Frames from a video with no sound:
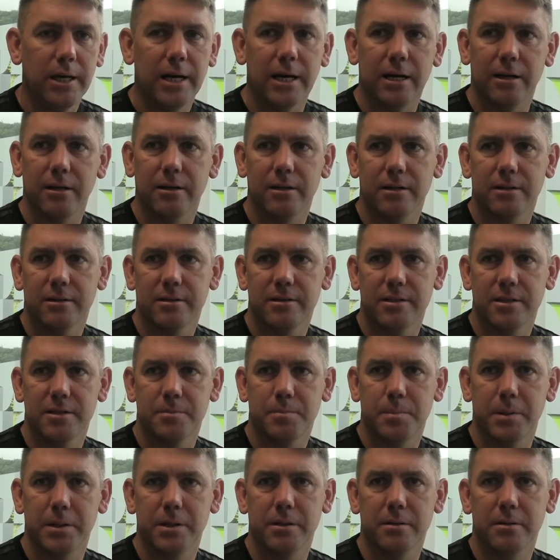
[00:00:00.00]
Yeah, listen,
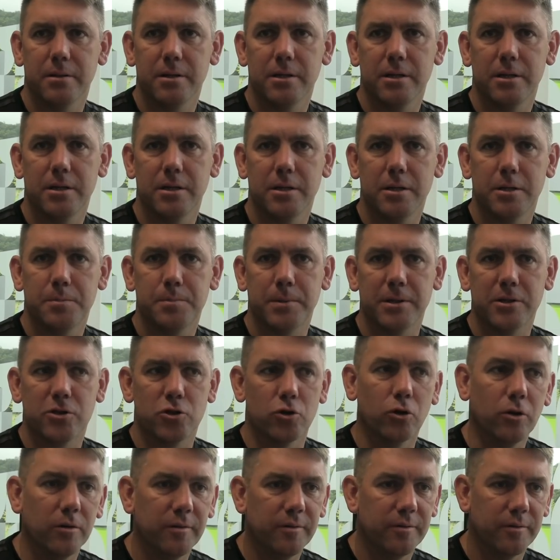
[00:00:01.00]
it's been
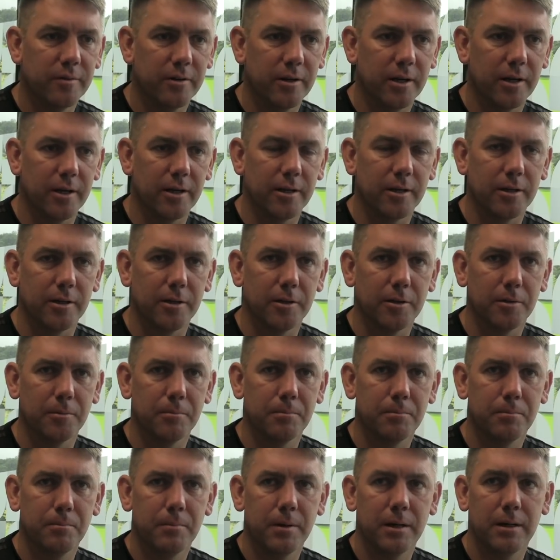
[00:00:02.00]
tough.
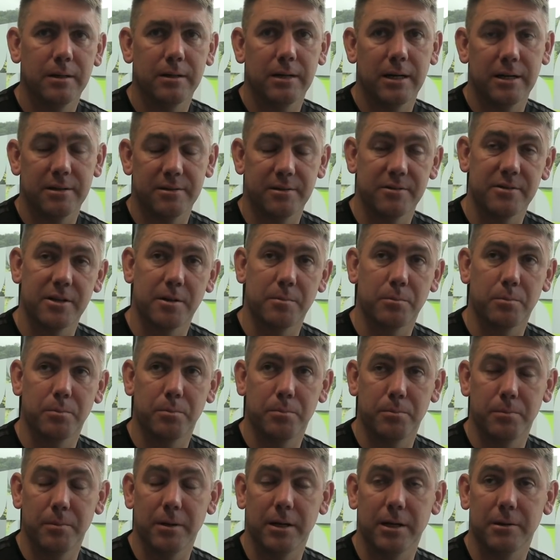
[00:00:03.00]
As I said,
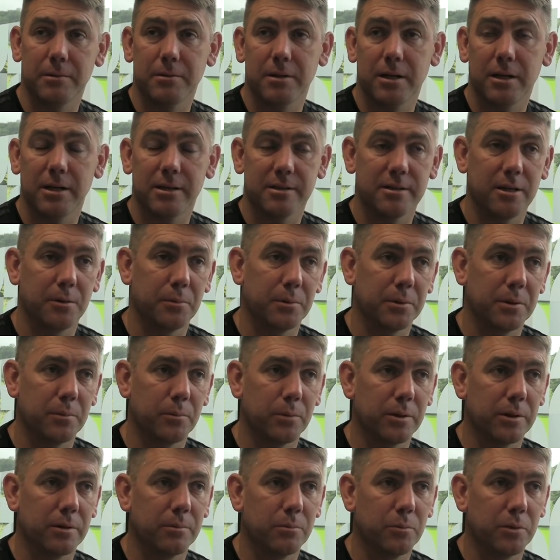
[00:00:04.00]
like I say,
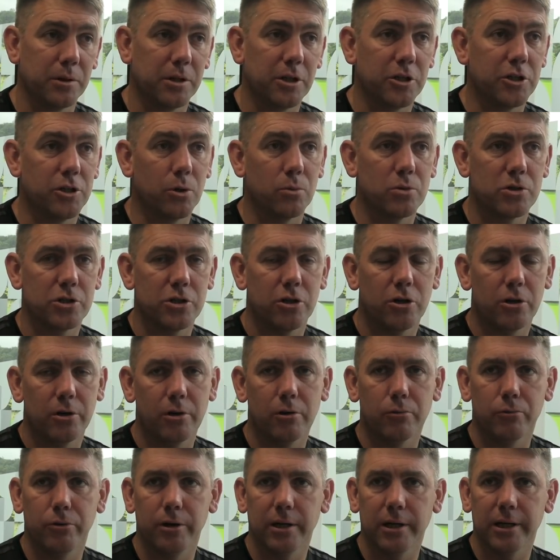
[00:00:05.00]
with the Joe
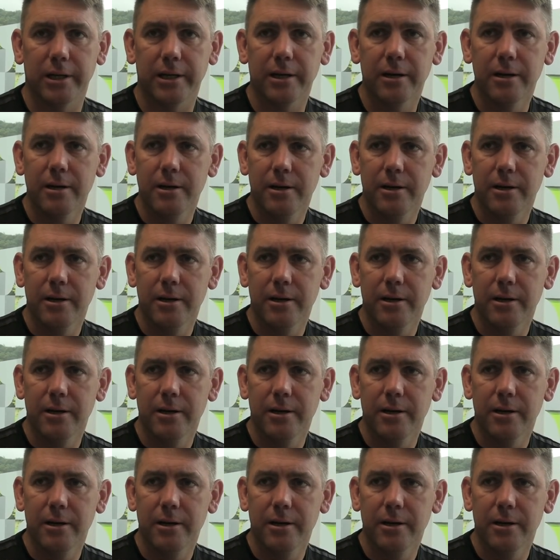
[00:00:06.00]
scenario, really.